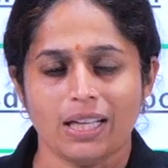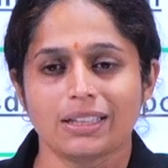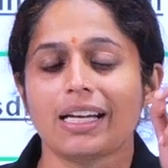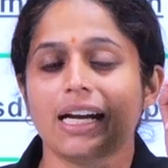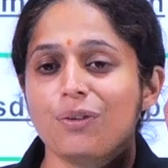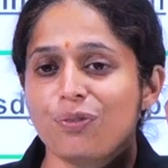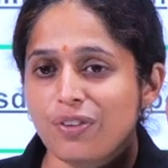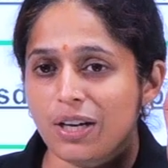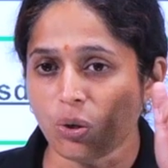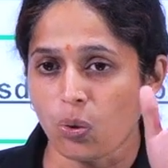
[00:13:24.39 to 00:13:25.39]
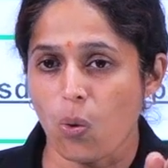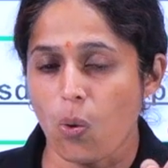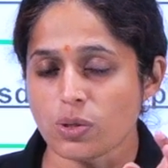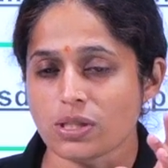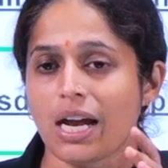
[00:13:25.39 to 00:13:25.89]
There are different
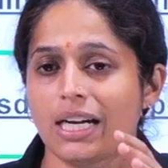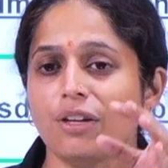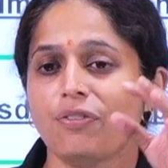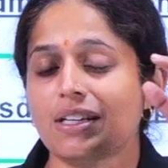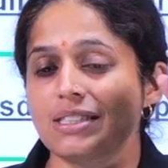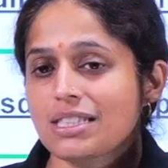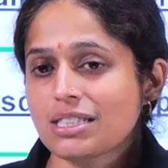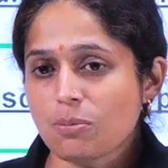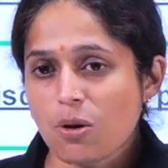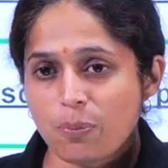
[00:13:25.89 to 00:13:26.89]
courts, different system